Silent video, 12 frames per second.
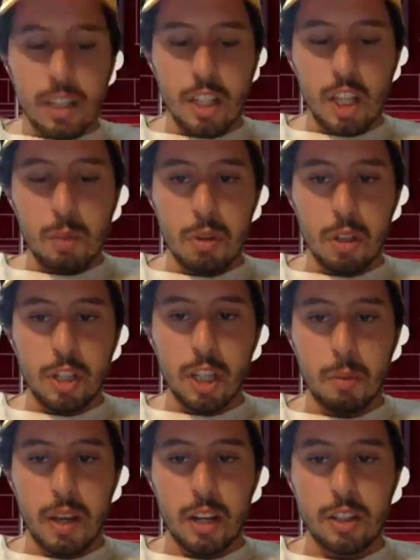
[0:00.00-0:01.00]
to keep learning
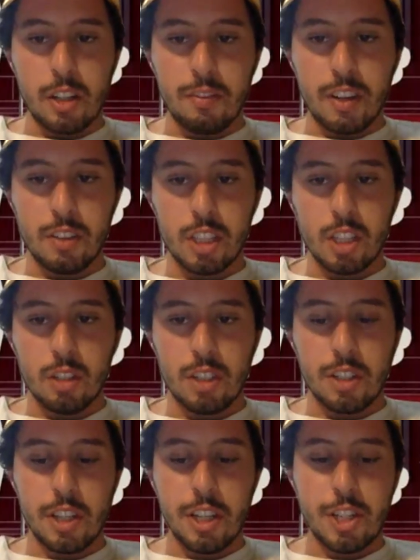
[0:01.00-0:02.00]
about it if I ever go into
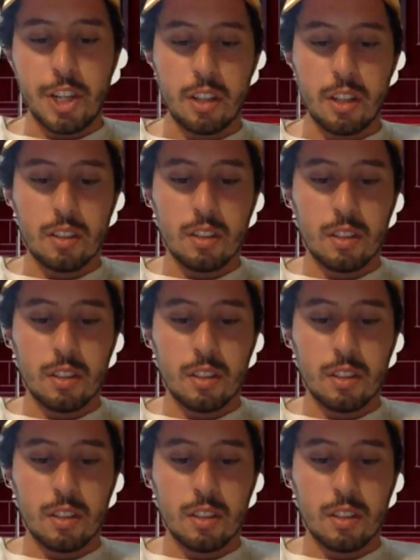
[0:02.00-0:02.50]
teaching.